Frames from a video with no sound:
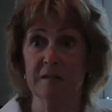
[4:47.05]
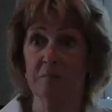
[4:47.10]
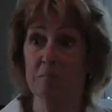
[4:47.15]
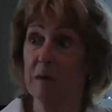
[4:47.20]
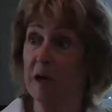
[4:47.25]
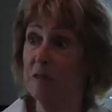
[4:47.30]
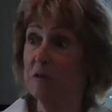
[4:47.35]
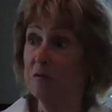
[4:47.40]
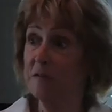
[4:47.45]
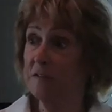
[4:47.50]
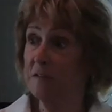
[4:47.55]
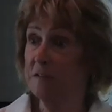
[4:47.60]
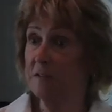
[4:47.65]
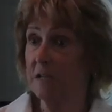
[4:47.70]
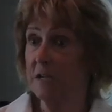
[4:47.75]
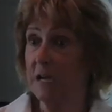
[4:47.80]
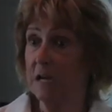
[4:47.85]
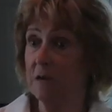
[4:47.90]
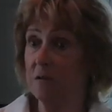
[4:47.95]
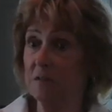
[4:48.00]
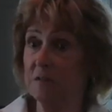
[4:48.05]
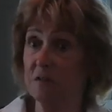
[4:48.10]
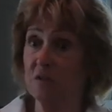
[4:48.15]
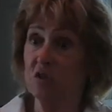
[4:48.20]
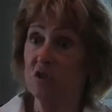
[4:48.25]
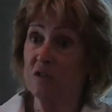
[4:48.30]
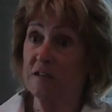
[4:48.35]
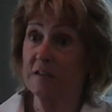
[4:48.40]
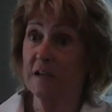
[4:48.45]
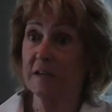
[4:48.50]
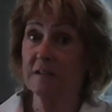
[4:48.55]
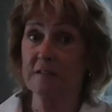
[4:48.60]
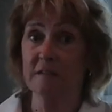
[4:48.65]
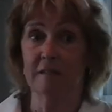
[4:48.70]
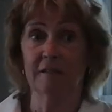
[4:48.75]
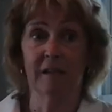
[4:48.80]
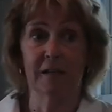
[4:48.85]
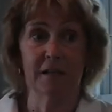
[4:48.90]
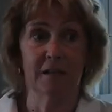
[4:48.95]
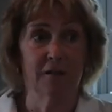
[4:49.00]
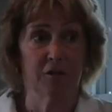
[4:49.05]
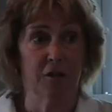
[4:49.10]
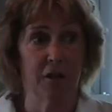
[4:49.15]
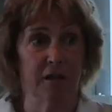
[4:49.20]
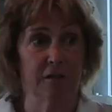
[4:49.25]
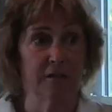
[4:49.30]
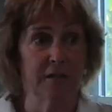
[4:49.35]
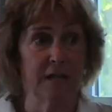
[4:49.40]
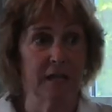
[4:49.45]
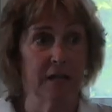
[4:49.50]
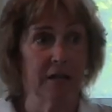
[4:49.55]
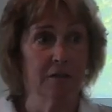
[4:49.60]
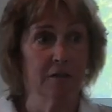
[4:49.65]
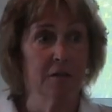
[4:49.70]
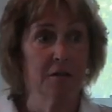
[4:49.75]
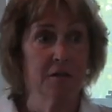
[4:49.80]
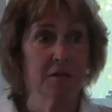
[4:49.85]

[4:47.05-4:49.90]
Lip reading: the mother's in the house and she's isolated all day.